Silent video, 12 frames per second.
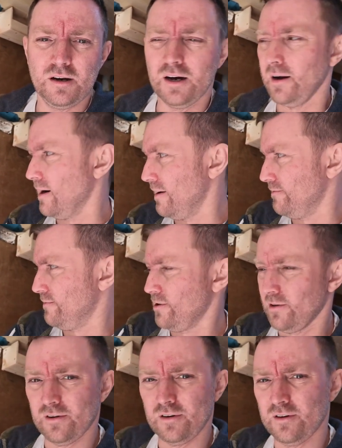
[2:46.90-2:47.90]
I've
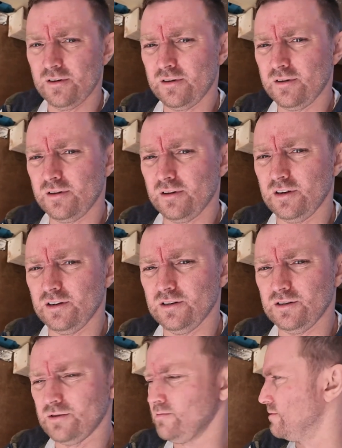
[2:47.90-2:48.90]
done
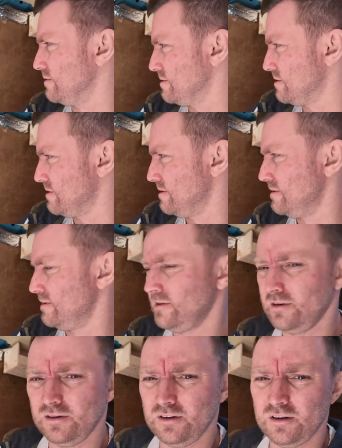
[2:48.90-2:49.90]
these ones
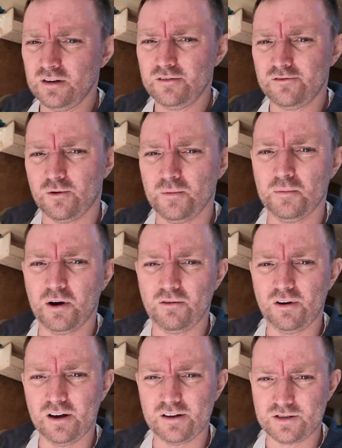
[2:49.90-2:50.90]
from the
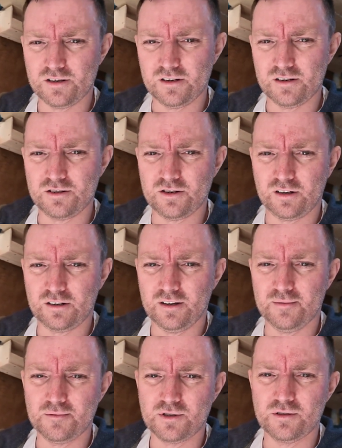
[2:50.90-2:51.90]
battery last night. I checked
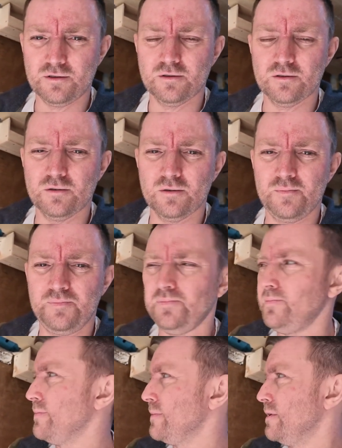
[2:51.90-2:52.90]
them, so
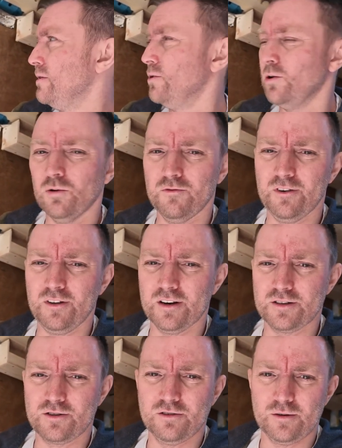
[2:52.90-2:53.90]
hopefully
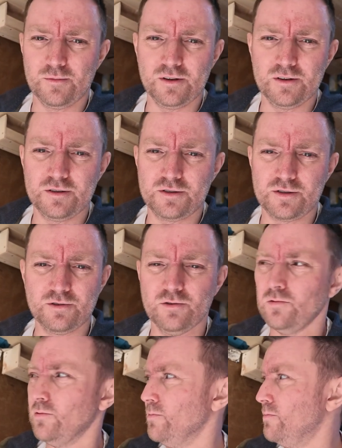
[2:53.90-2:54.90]
that's going to be it.
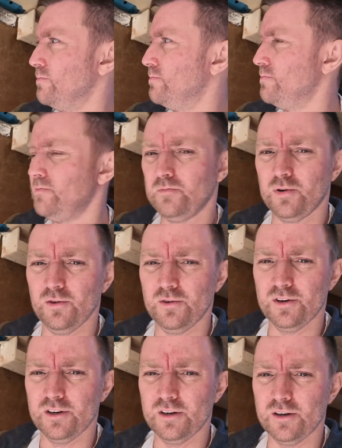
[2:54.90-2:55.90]
So we'll put
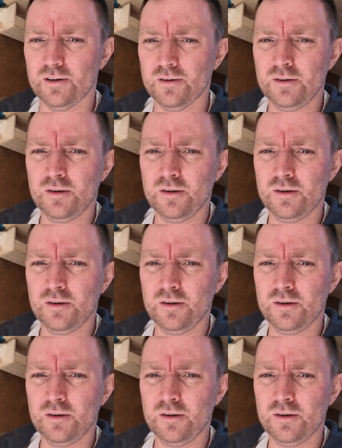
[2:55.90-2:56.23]
the